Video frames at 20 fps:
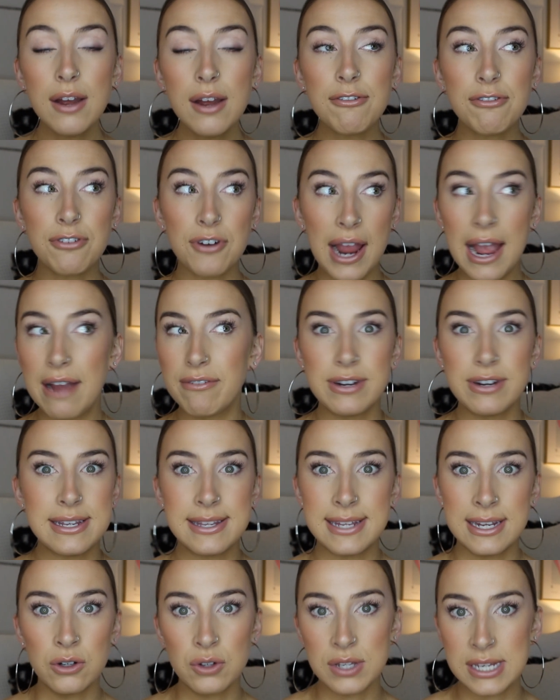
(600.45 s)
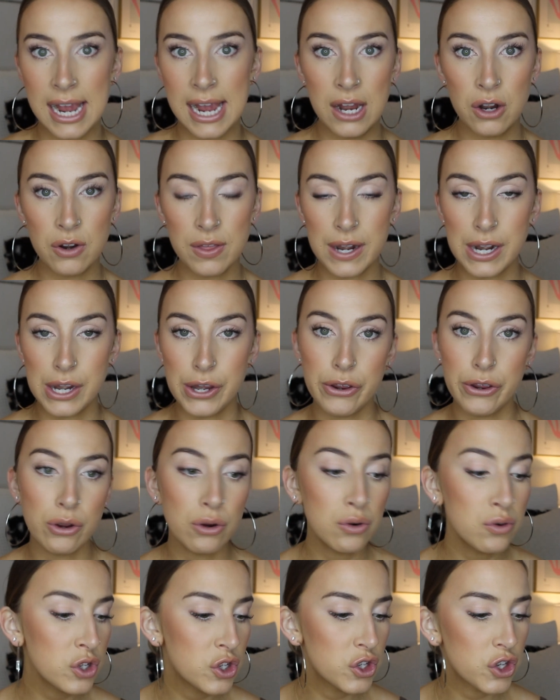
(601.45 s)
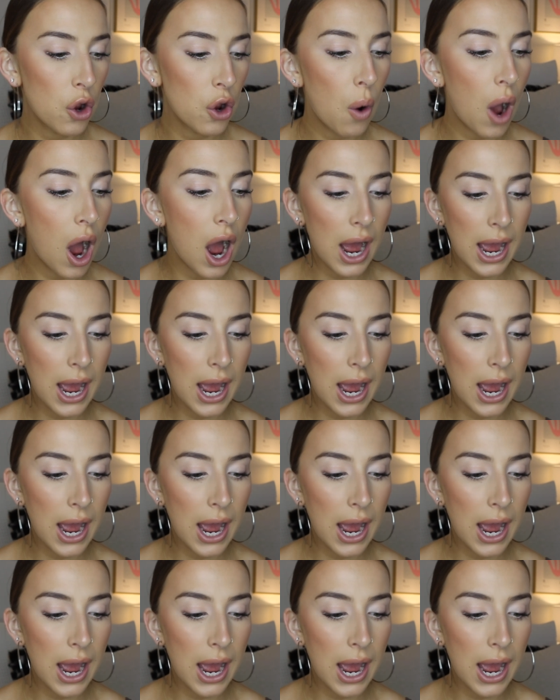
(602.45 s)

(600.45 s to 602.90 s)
for every single tanner that I use. So